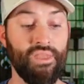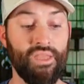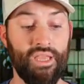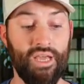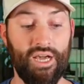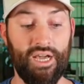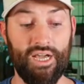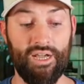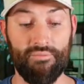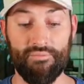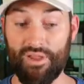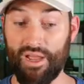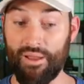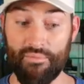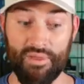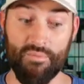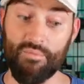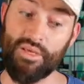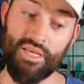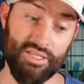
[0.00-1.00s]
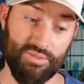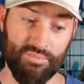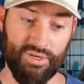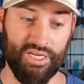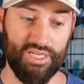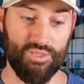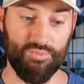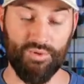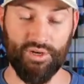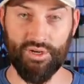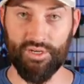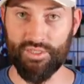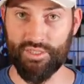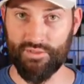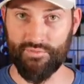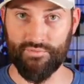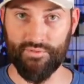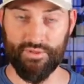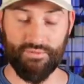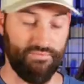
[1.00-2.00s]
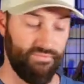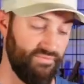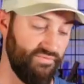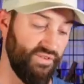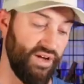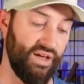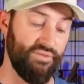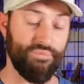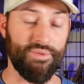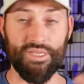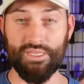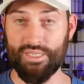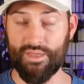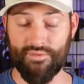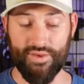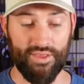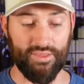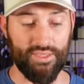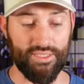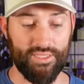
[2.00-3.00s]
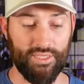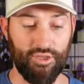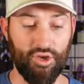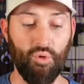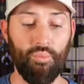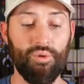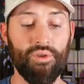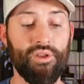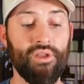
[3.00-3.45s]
Not maybe, that's my experience of the 5 minutes I've had this thing open.